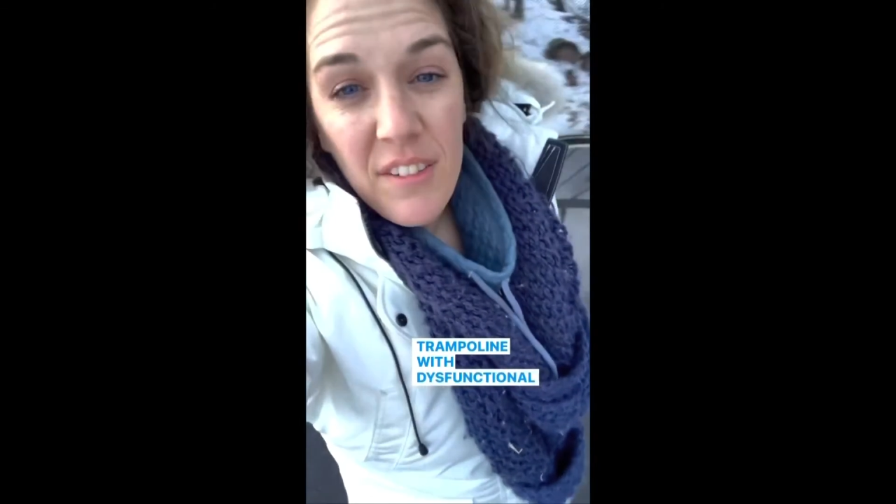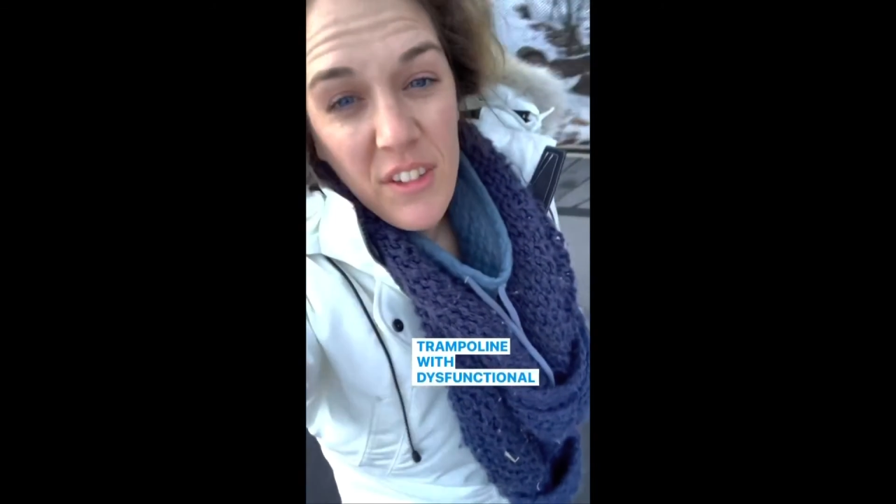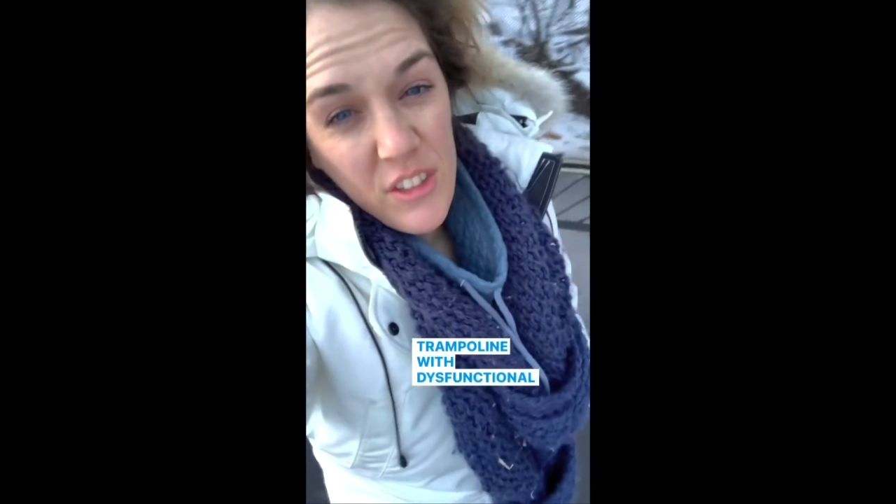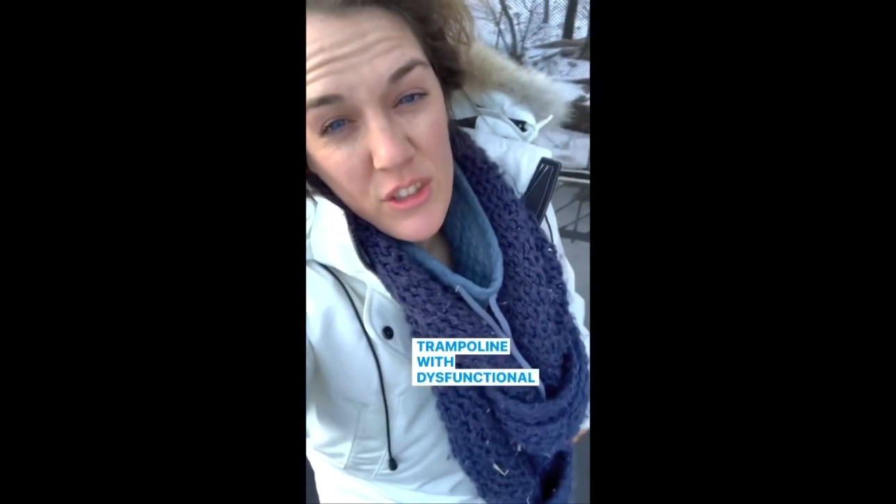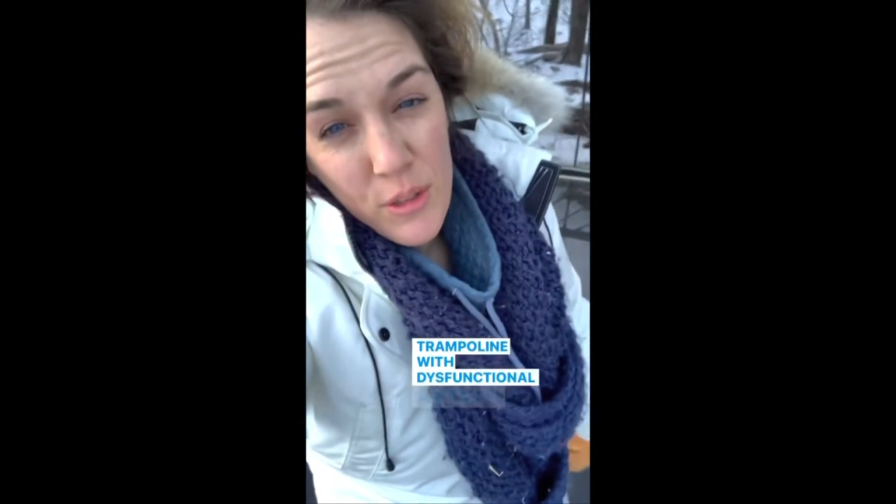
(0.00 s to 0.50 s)

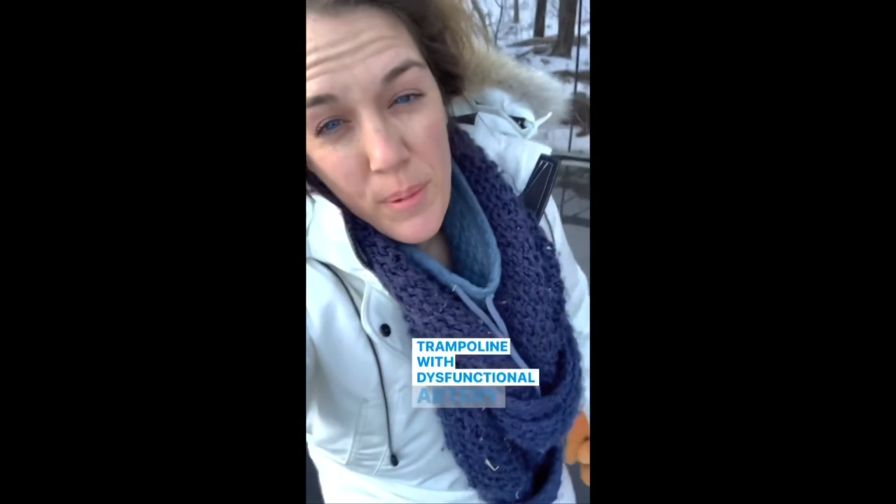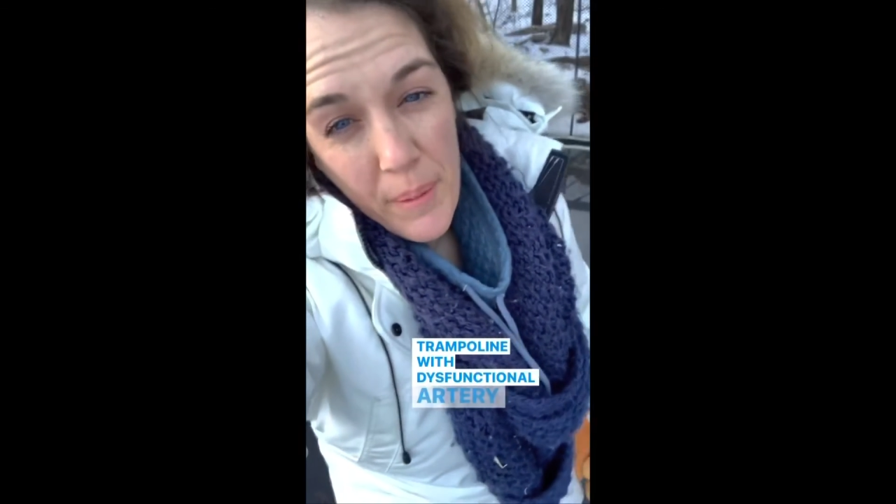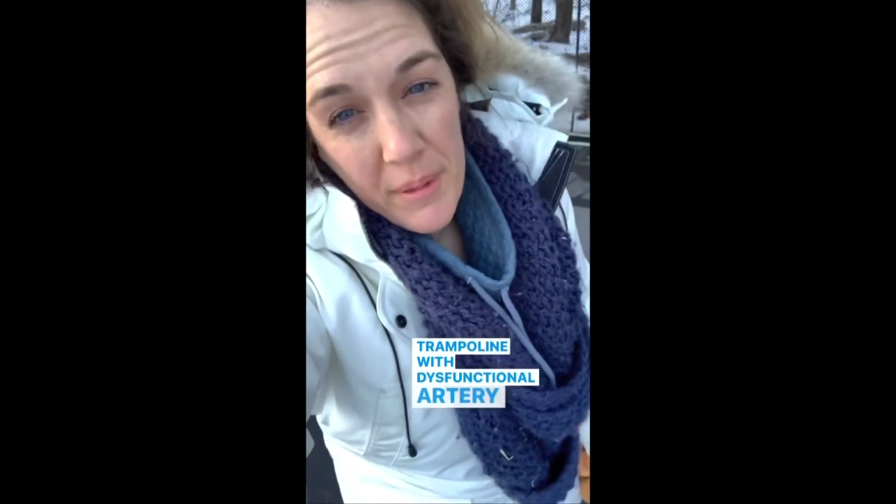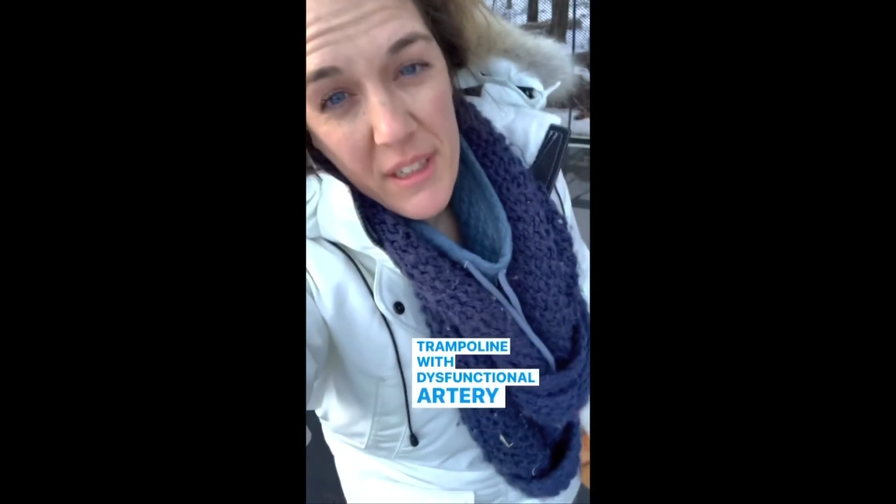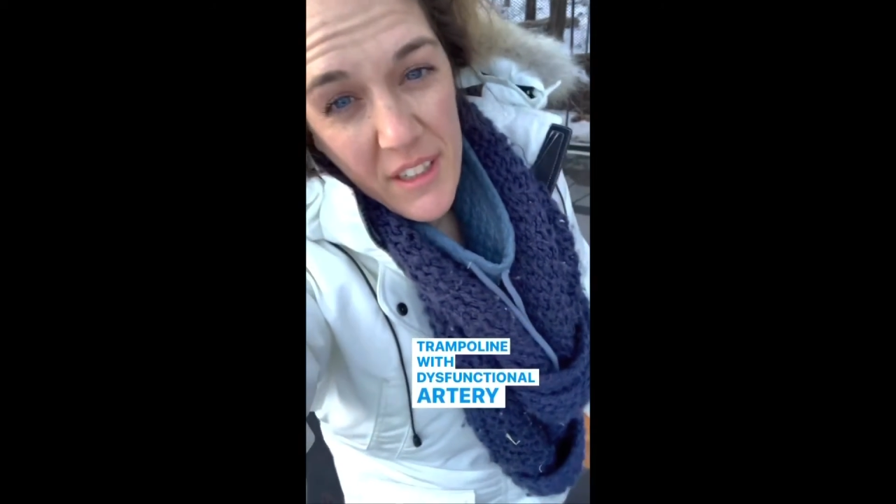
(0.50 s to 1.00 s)
functional
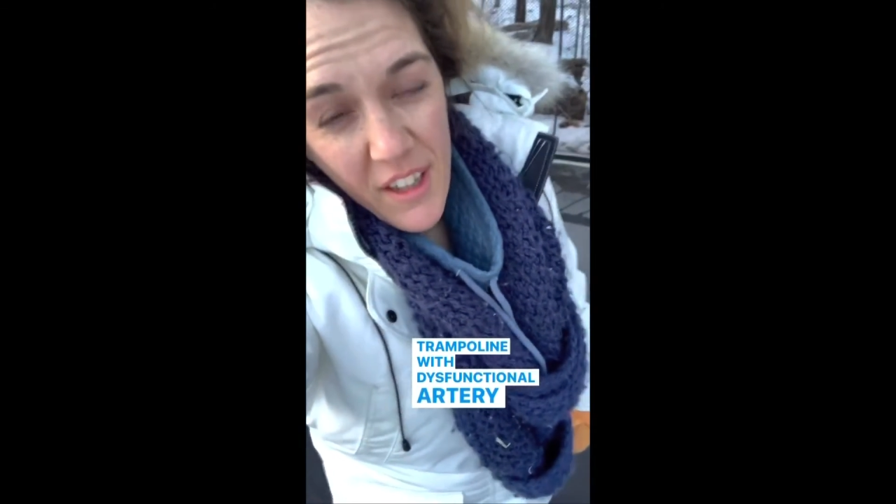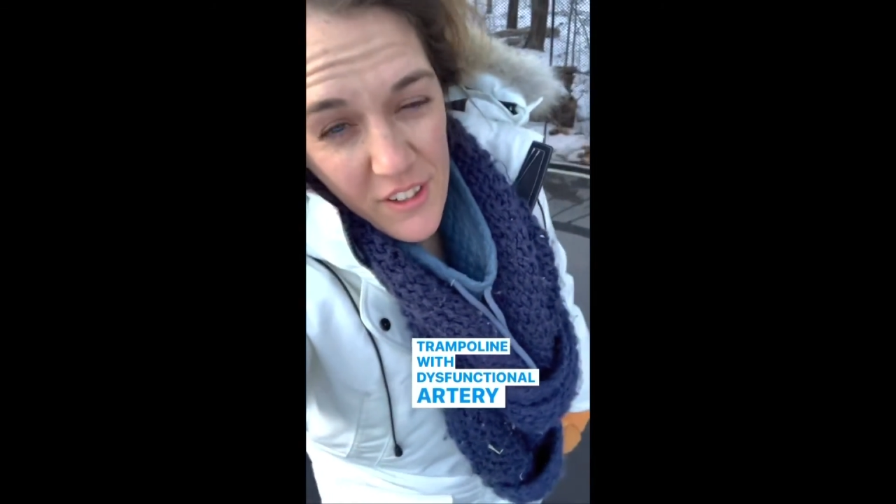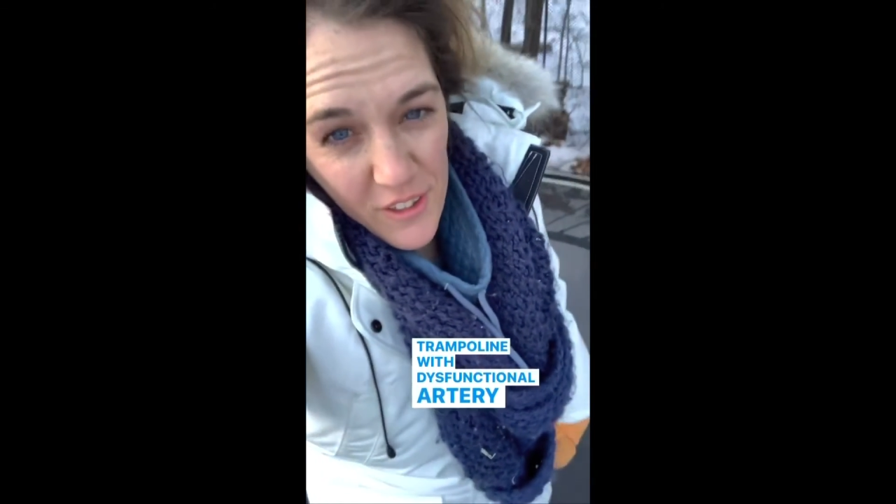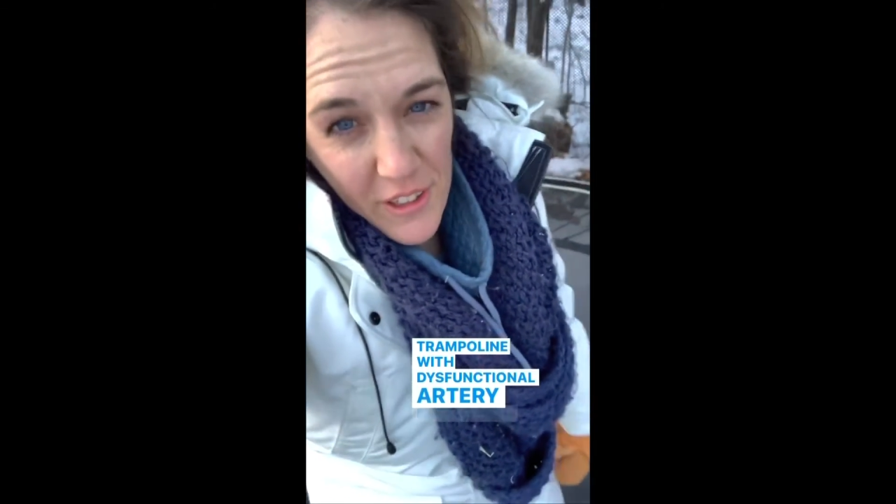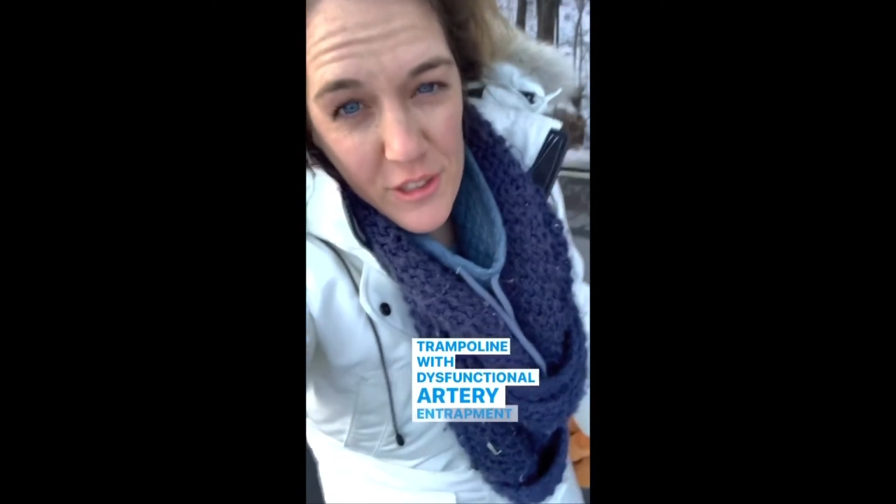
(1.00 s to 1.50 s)
popliteal
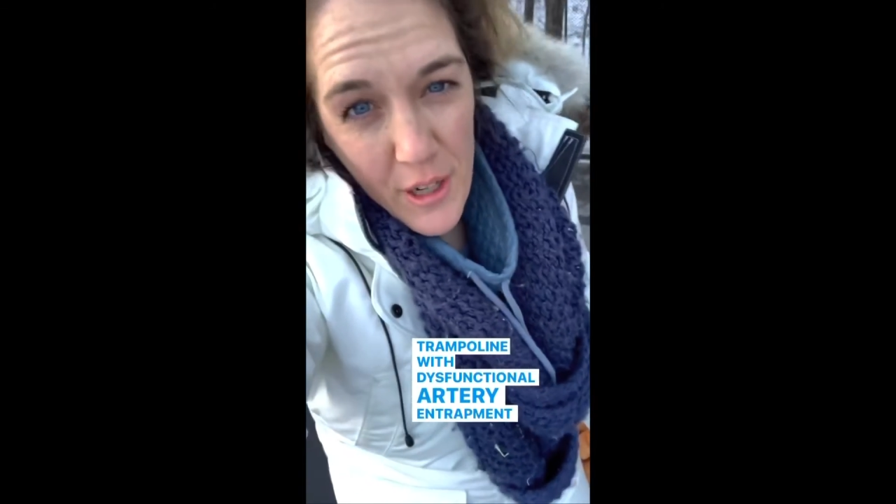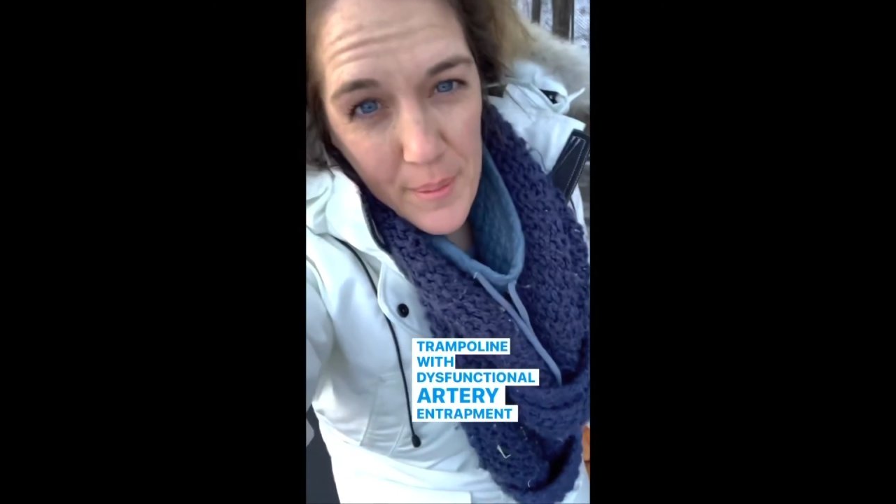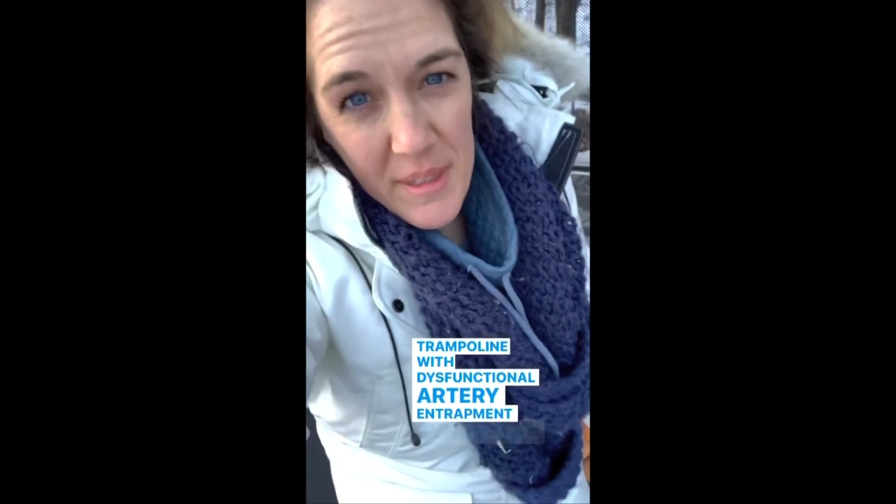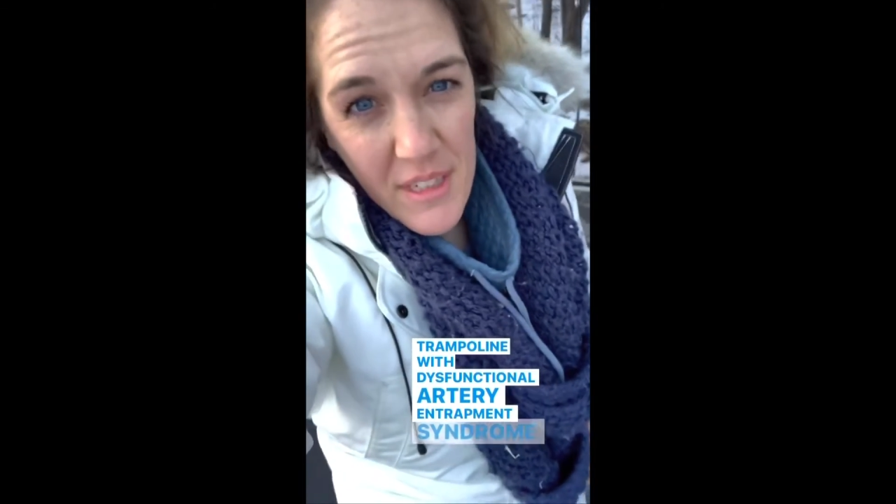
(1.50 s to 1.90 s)
artery entrapment